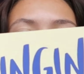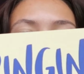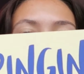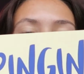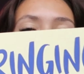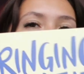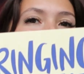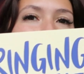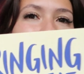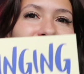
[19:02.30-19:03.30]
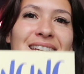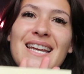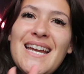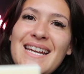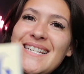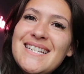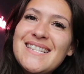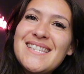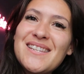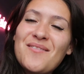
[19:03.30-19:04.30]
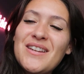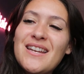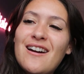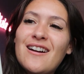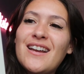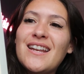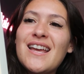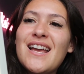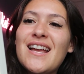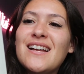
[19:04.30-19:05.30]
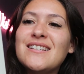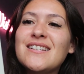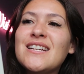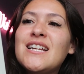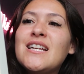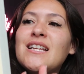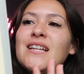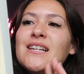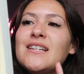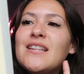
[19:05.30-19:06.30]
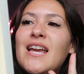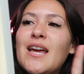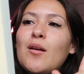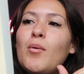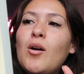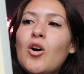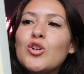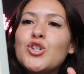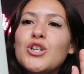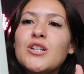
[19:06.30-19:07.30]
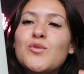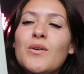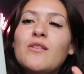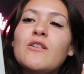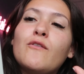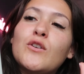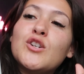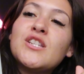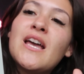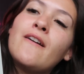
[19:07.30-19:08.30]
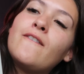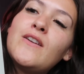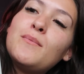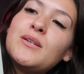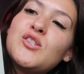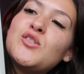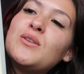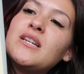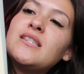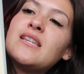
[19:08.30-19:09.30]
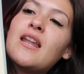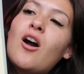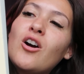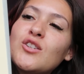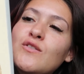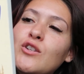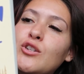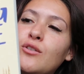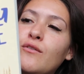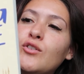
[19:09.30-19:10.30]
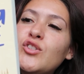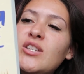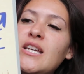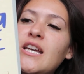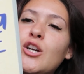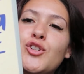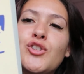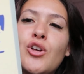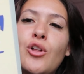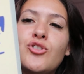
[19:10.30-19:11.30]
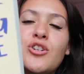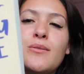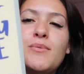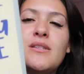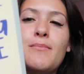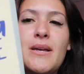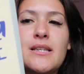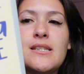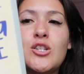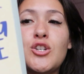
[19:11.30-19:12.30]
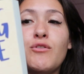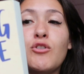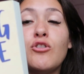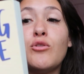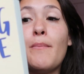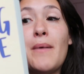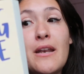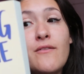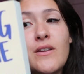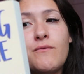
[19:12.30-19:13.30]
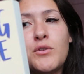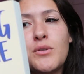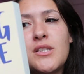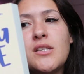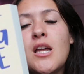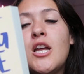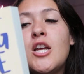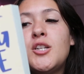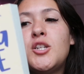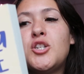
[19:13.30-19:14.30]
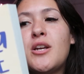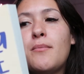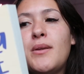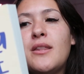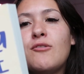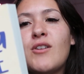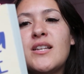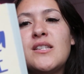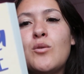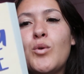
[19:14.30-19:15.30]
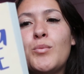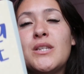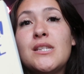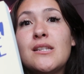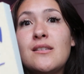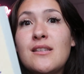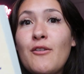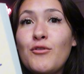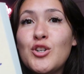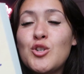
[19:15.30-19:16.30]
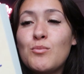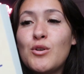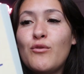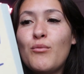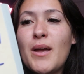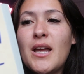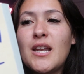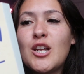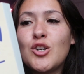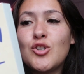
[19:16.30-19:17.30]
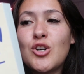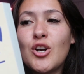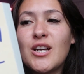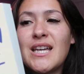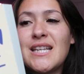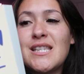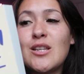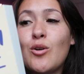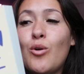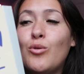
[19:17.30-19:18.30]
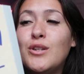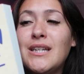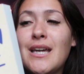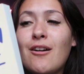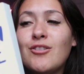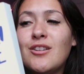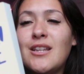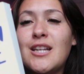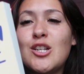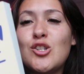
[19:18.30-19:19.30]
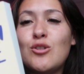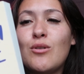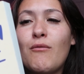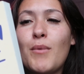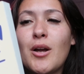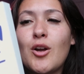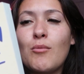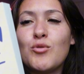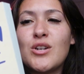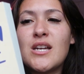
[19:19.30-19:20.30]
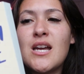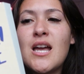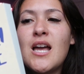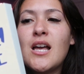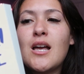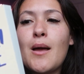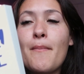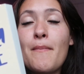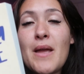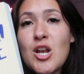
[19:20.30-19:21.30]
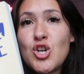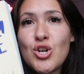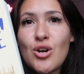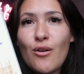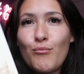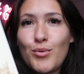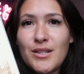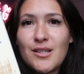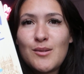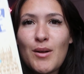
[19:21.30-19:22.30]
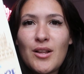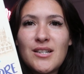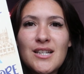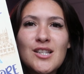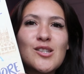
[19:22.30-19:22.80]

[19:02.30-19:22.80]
in England, 1879, and Annabelle Archer is one of the first female students at Oxford University. Her scholarships demands that she recruit men of influence to champion the rising women's suffrage movement, and her target is the cold and calculating Duke of Montgomery, commander of Britain's politics.